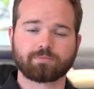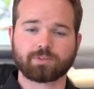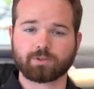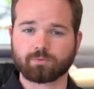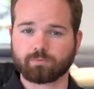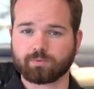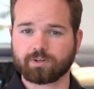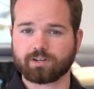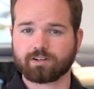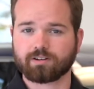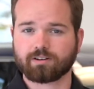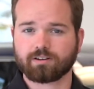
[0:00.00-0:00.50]

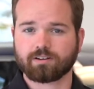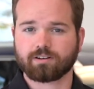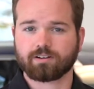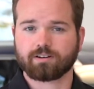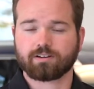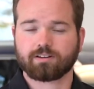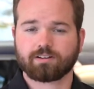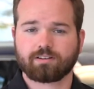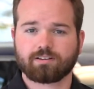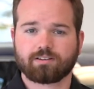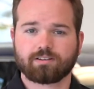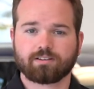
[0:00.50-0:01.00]
rear
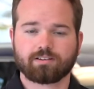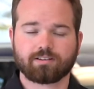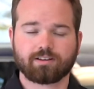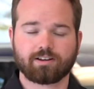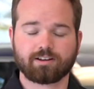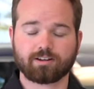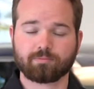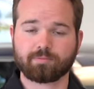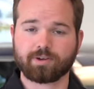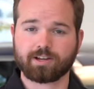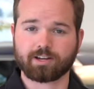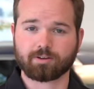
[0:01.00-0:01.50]

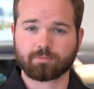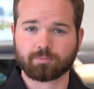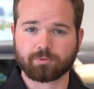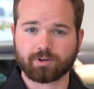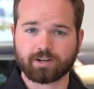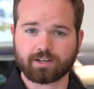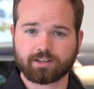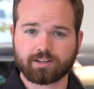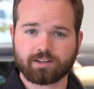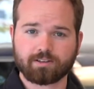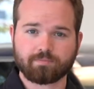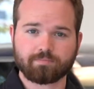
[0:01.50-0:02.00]
automatic
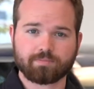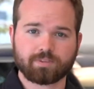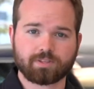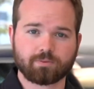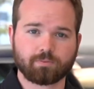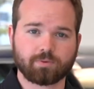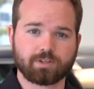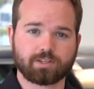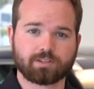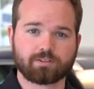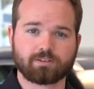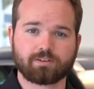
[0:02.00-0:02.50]
braking
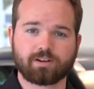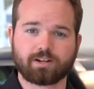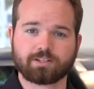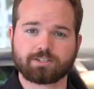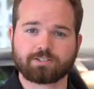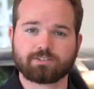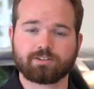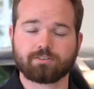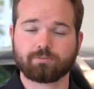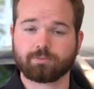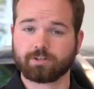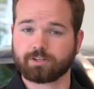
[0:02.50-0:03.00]
with
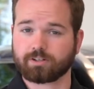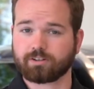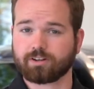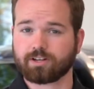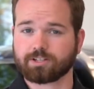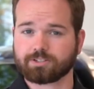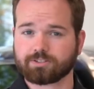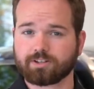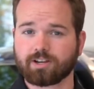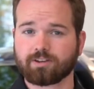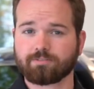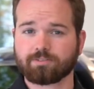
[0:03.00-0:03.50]
rear
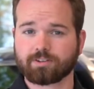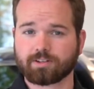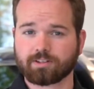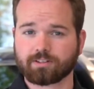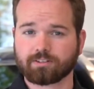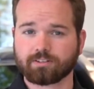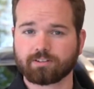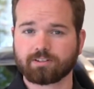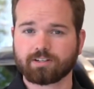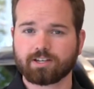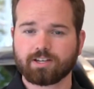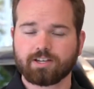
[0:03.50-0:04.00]
cross traffic
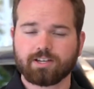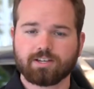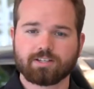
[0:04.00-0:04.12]
alert.